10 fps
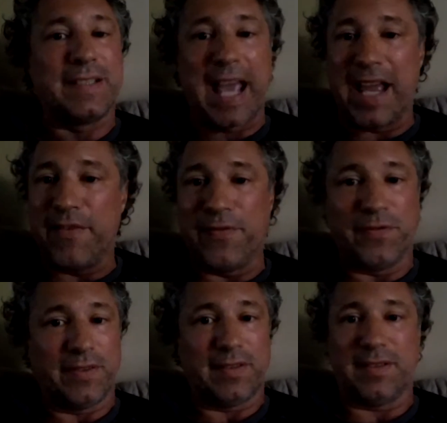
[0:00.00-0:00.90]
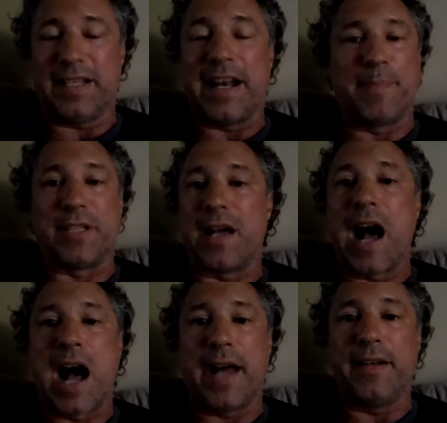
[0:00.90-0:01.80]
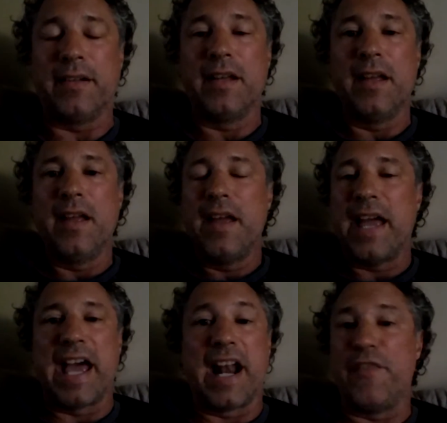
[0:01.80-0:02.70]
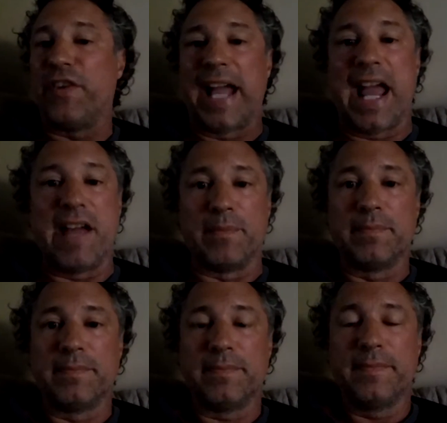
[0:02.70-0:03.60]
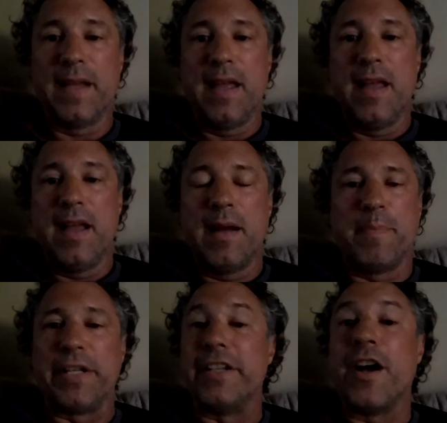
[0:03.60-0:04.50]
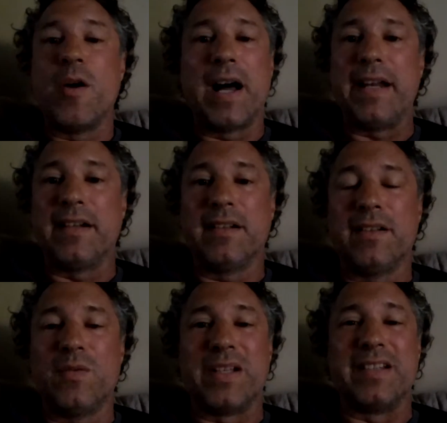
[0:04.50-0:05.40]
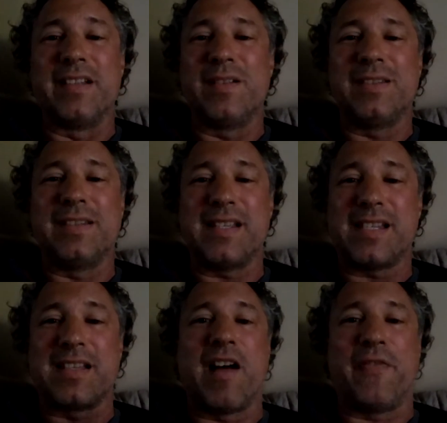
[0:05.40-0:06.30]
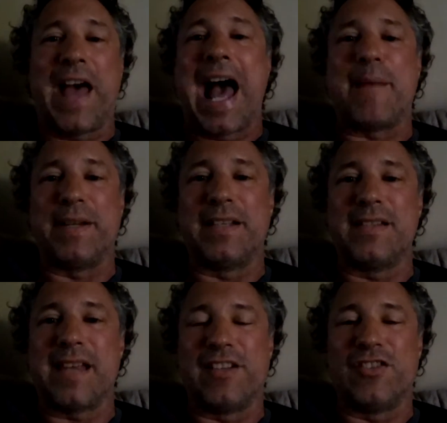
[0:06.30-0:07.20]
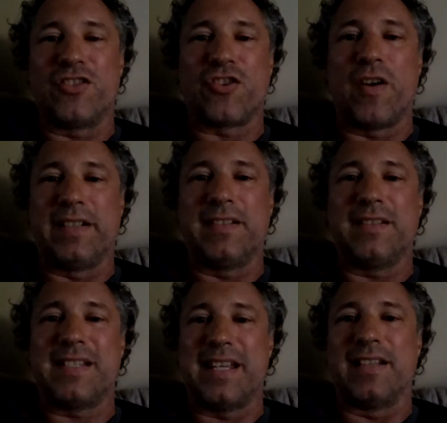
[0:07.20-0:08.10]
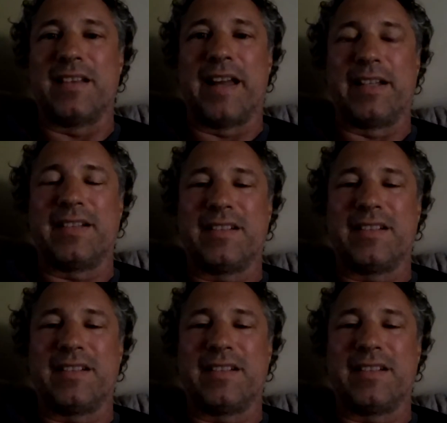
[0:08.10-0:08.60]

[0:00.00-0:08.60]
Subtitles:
gave it up to God and I forgave him. But you know what? When this stuff happens and you start seeing like